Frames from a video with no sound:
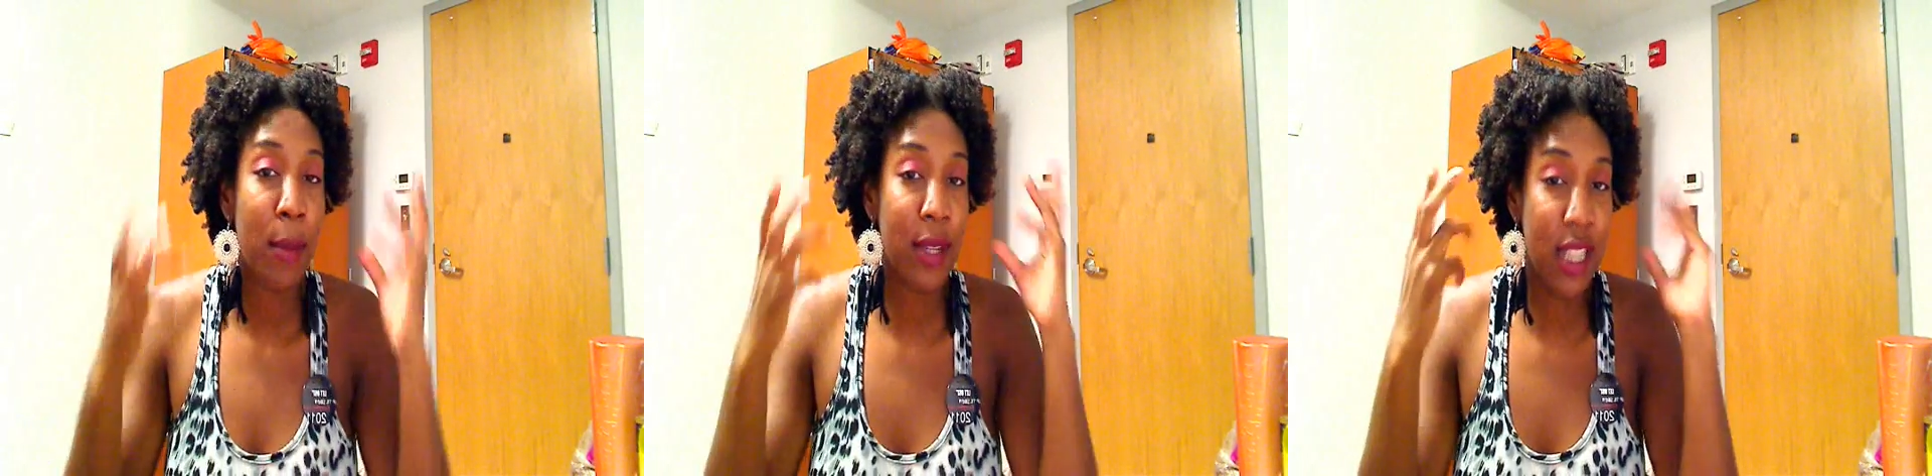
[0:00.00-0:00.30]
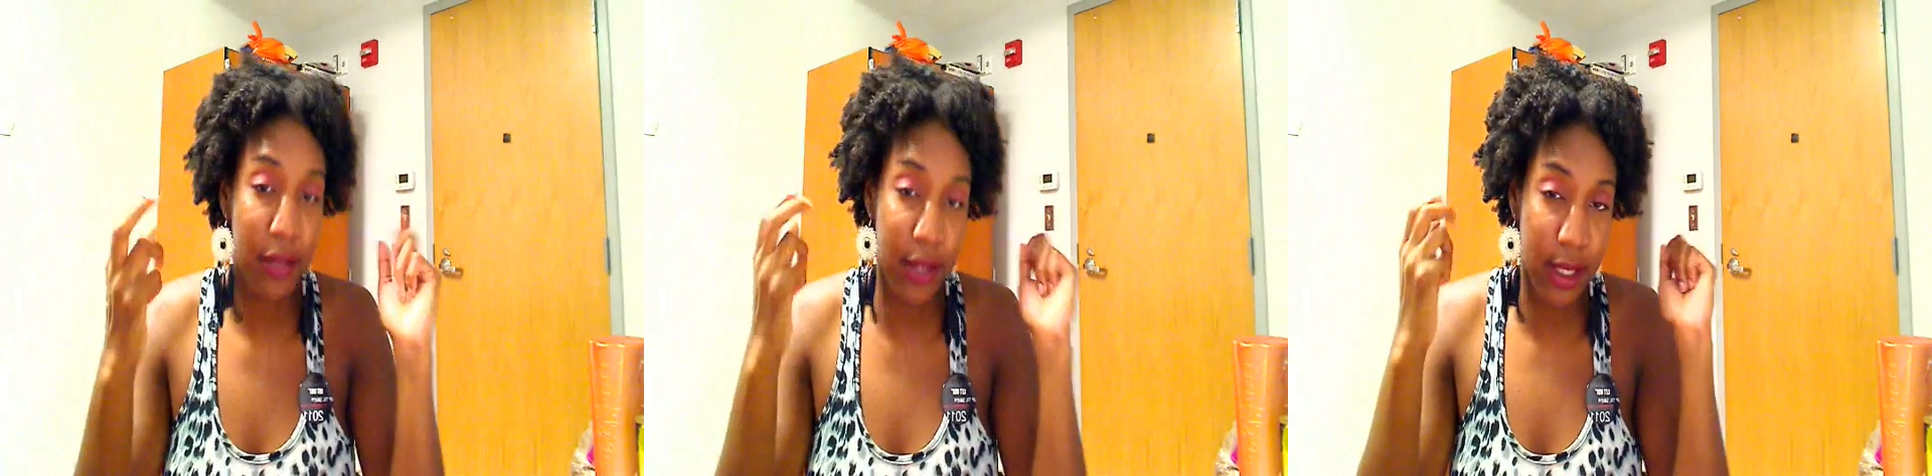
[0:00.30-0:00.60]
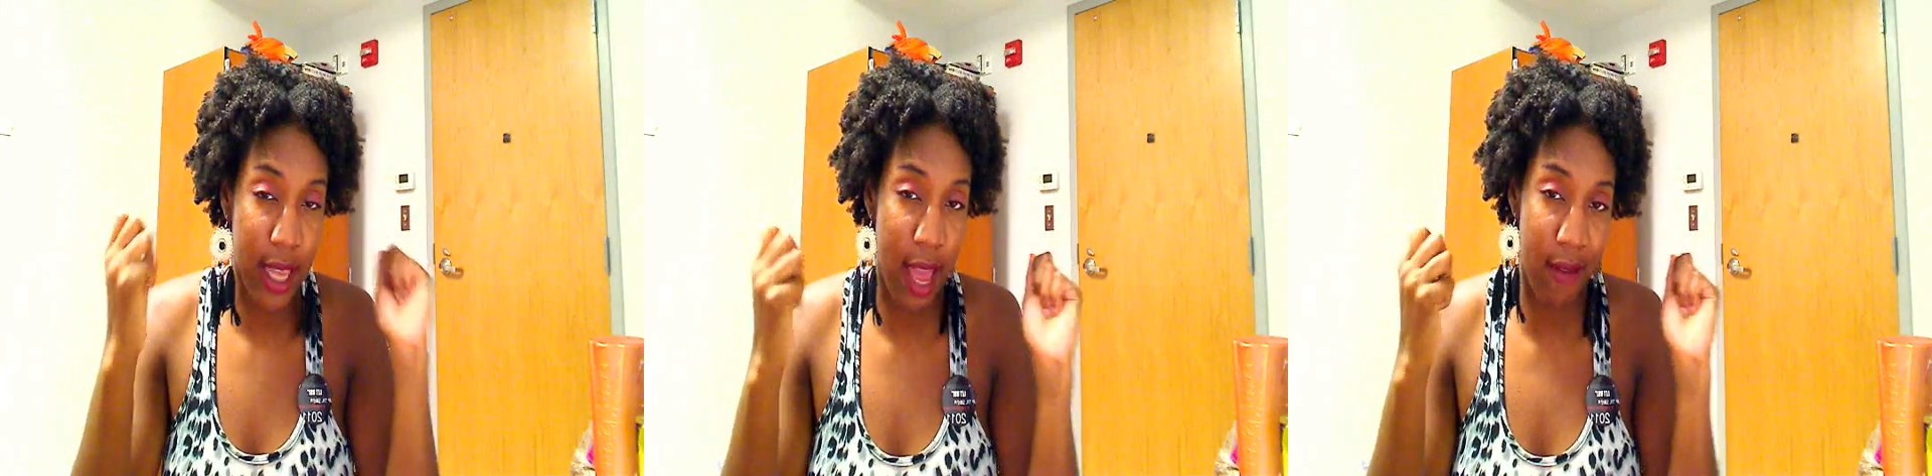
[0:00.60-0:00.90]
but
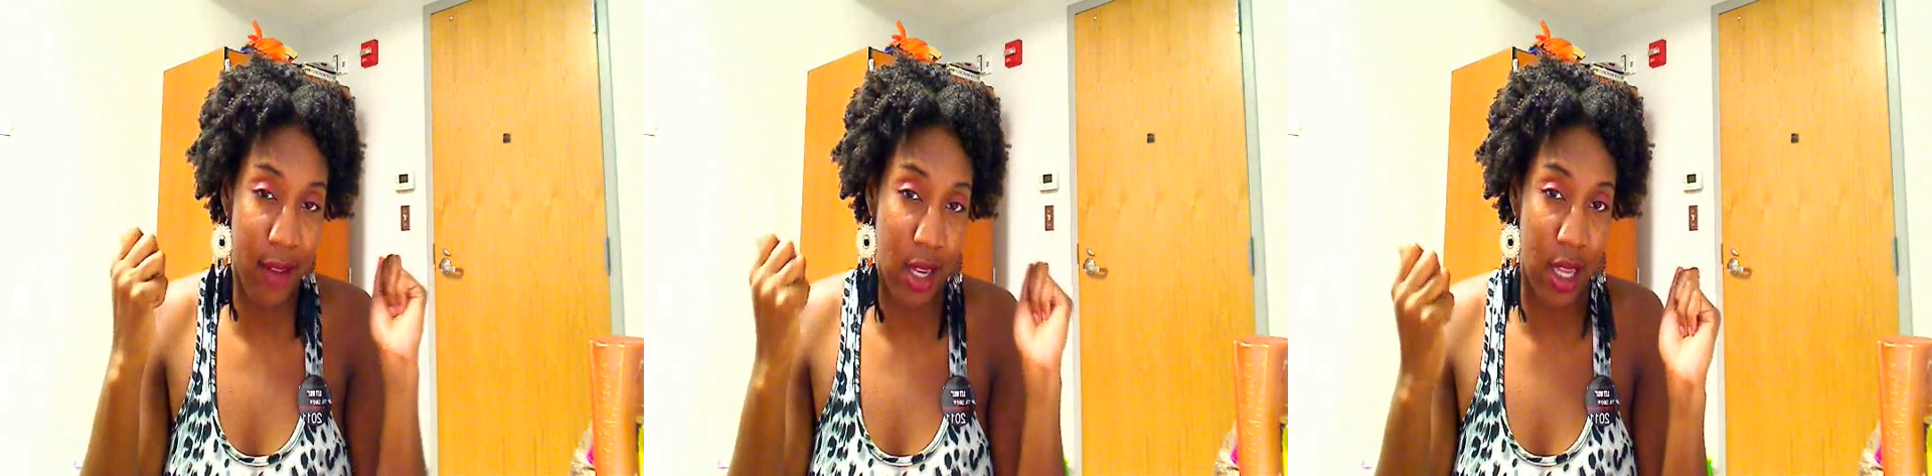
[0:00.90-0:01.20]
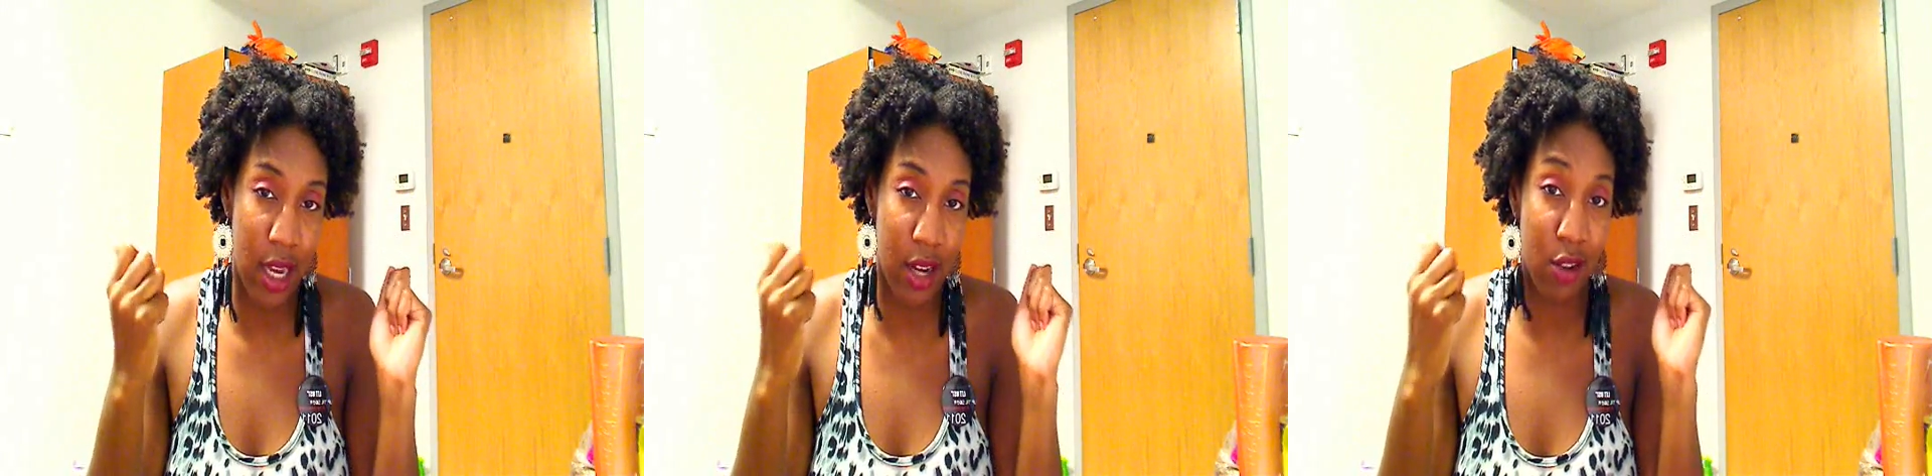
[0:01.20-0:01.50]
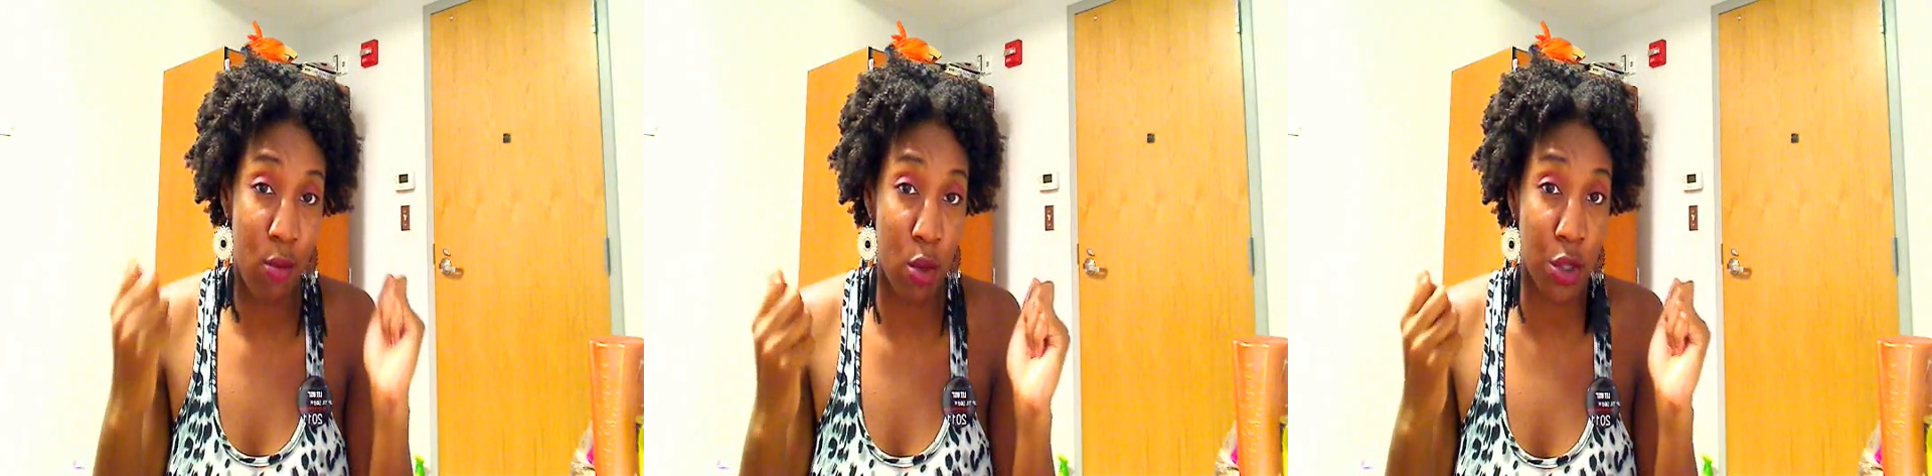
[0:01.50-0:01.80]
definitely having a
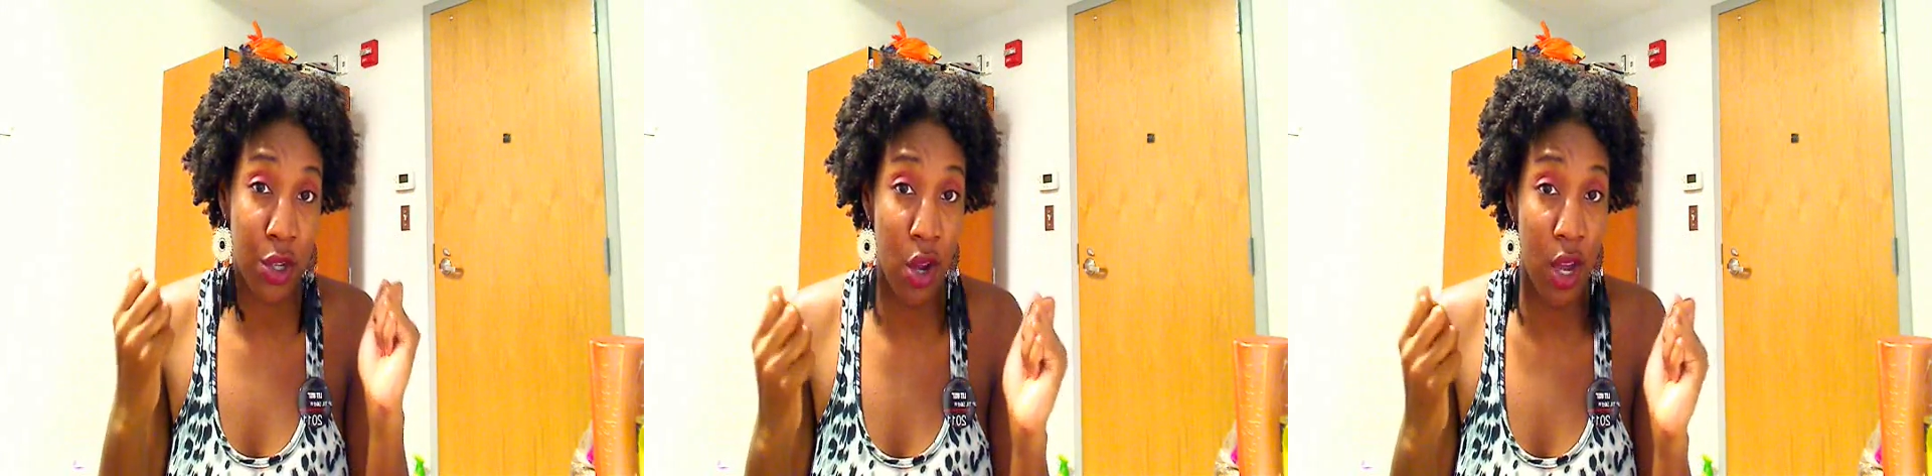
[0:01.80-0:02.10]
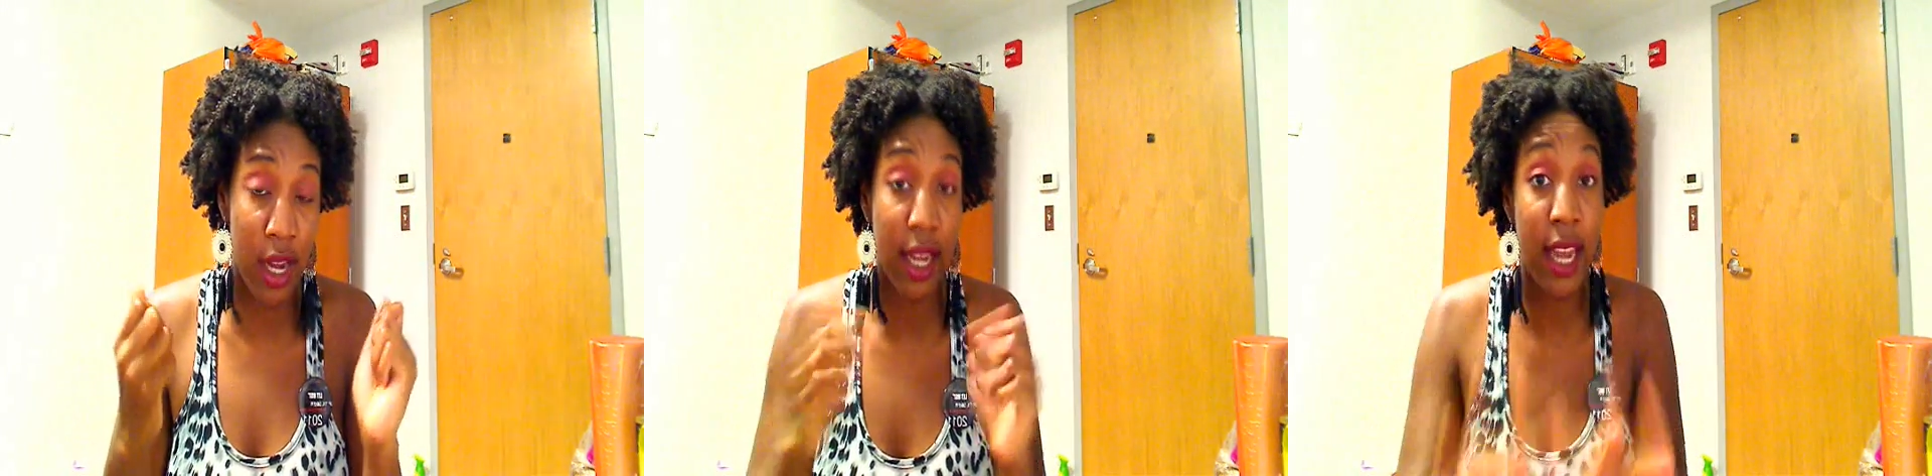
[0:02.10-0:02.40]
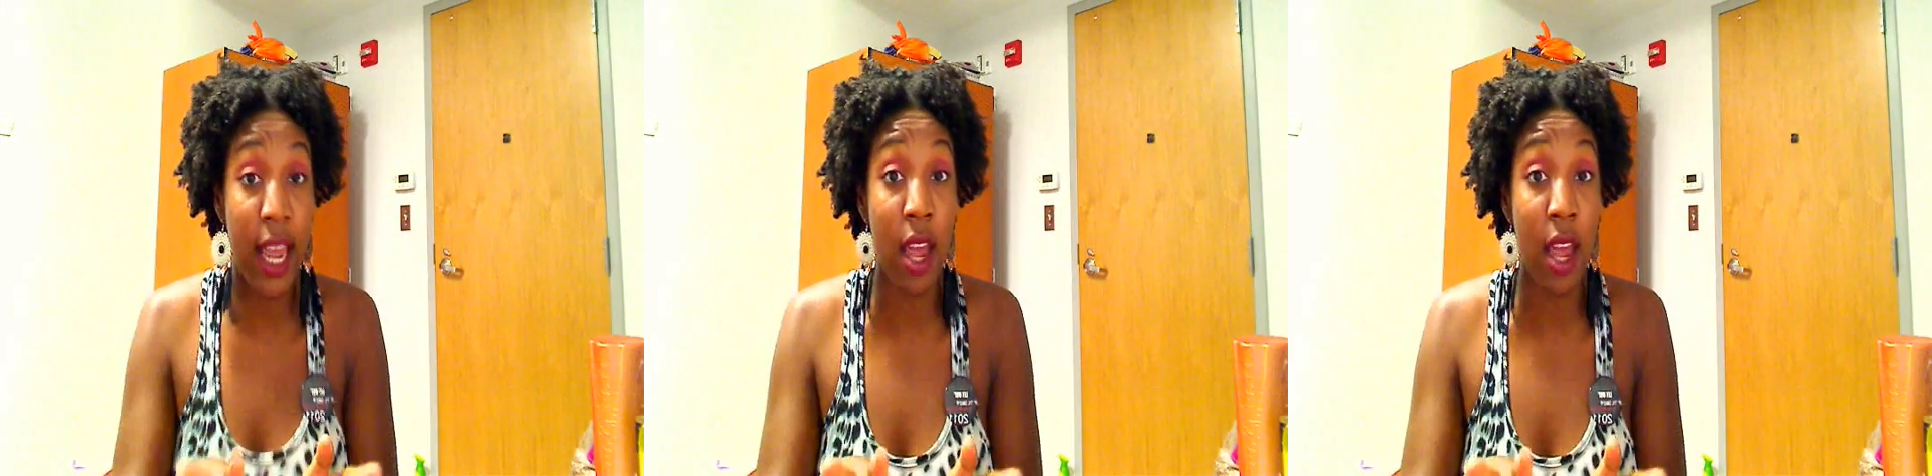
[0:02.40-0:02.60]
layer of moisture on it.